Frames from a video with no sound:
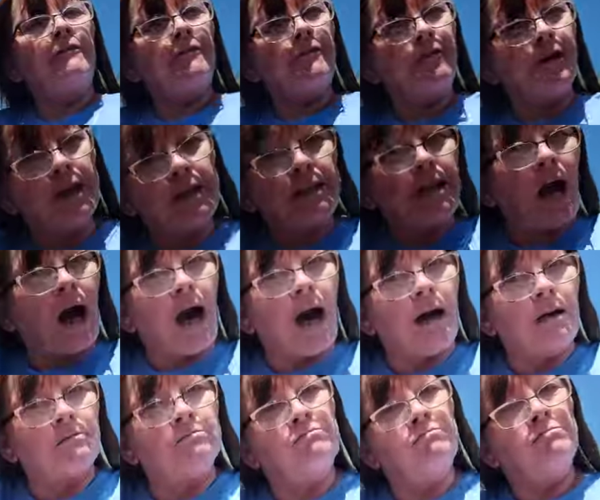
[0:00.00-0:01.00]
Fuck
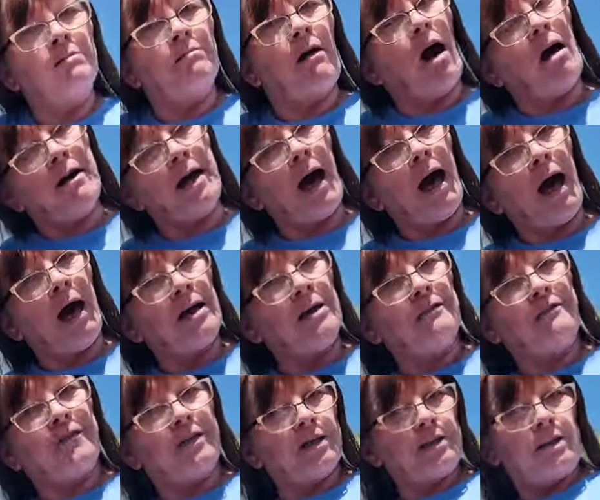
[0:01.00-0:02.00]
y'all. Okay,
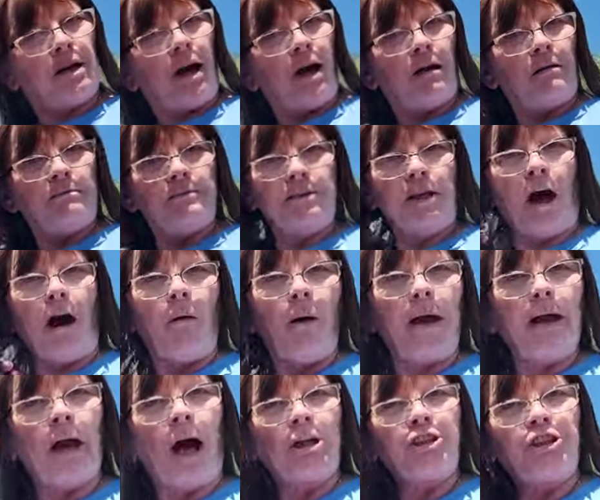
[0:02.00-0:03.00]
fuck y'all. Y'all
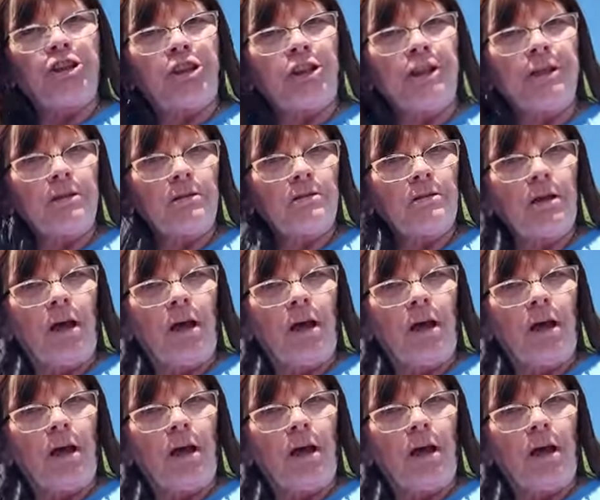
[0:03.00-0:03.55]
ain't got shit.